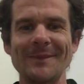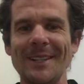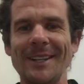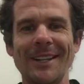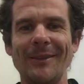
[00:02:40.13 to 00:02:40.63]

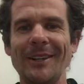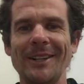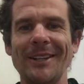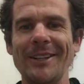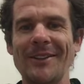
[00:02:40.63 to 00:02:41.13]
Oh my
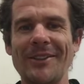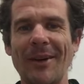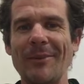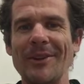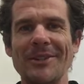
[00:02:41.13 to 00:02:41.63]
God,
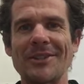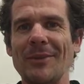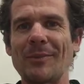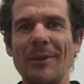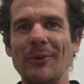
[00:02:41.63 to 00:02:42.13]
some of the
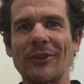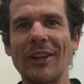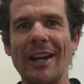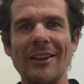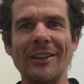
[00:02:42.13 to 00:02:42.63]
shit people
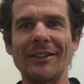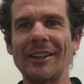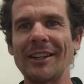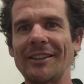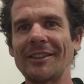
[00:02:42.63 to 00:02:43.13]
say these
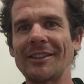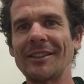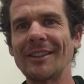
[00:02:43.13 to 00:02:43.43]
days.